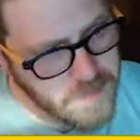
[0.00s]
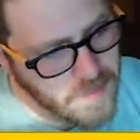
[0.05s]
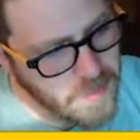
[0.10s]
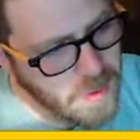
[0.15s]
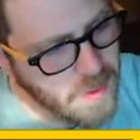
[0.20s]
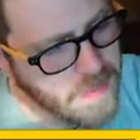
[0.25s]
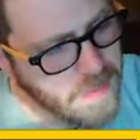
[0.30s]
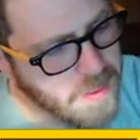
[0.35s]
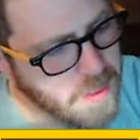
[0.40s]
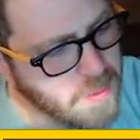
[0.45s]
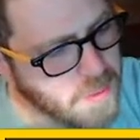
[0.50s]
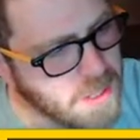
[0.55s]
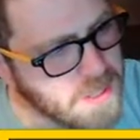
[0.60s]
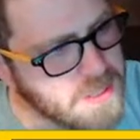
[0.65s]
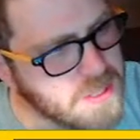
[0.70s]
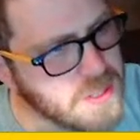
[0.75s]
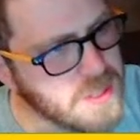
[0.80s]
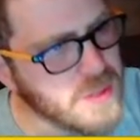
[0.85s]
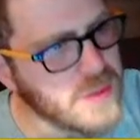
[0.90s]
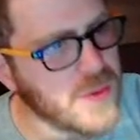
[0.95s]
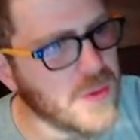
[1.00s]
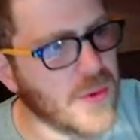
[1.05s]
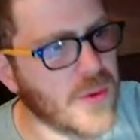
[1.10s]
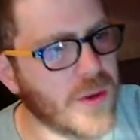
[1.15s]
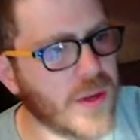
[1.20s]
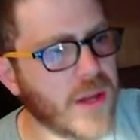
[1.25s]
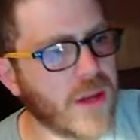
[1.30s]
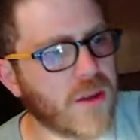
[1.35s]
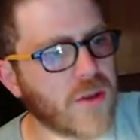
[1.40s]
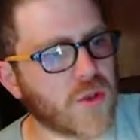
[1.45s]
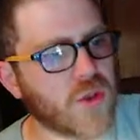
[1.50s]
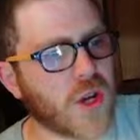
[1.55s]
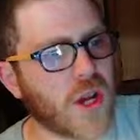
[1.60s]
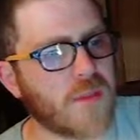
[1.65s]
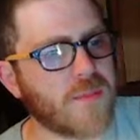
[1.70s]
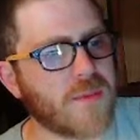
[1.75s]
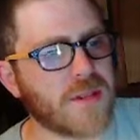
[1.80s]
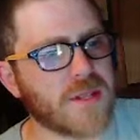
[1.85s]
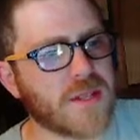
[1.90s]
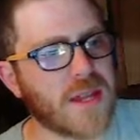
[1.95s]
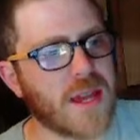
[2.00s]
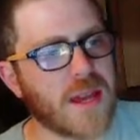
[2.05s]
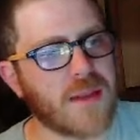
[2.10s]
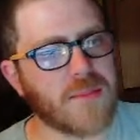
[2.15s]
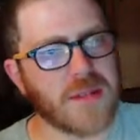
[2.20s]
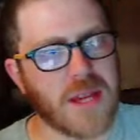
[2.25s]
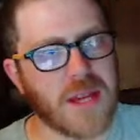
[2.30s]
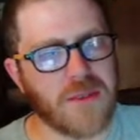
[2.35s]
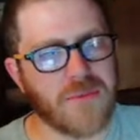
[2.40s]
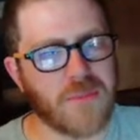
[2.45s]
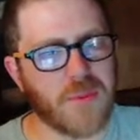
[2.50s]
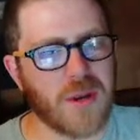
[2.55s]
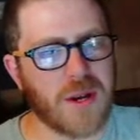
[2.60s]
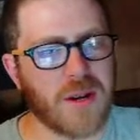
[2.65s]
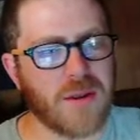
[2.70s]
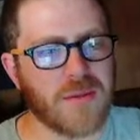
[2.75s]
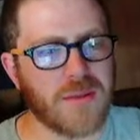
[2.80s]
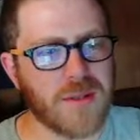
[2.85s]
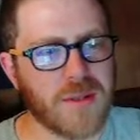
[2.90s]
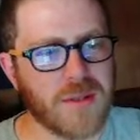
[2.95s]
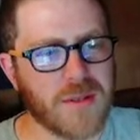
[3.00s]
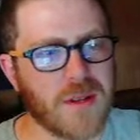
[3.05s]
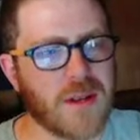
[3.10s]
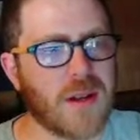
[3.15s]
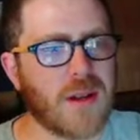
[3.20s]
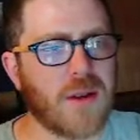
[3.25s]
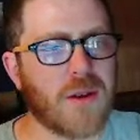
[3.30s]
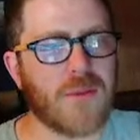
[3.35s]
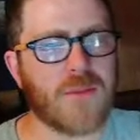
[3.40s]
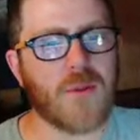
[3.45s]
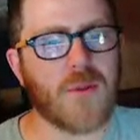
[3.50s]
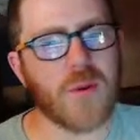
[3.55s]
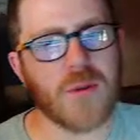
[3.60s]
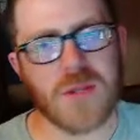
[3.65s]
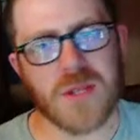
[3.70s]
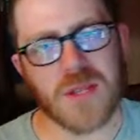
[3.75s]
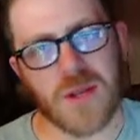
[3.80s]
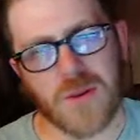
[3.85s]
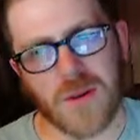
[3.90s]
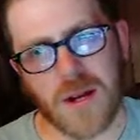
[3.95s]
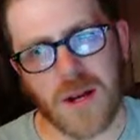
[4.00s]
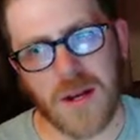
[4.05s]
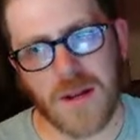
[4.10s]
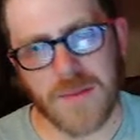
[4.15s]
There are 2 audio dramas named Death World. Oh, of course there are.